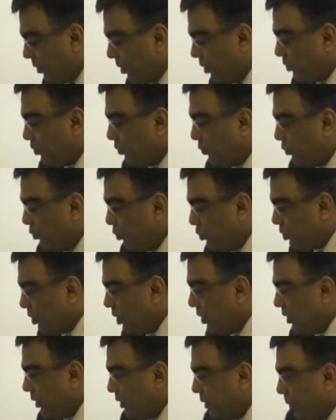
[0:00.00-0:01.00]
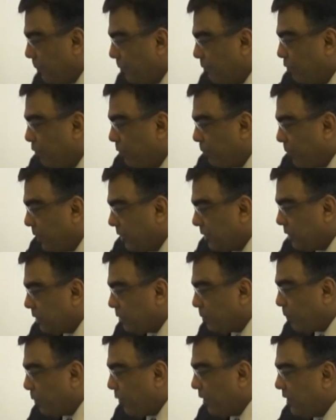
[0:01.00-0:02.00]
of the foot
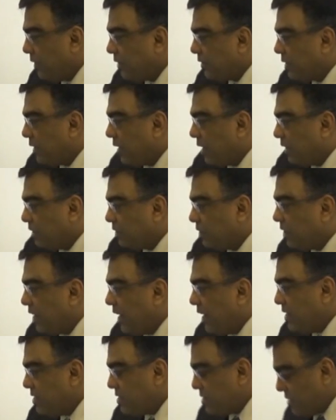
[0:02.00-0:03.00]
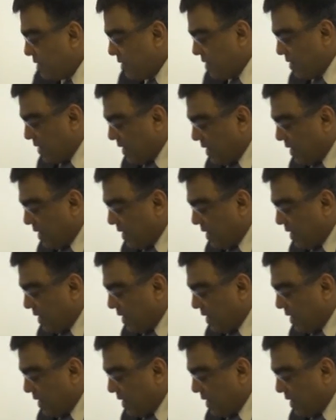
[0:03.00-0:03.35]
pressure points are changed,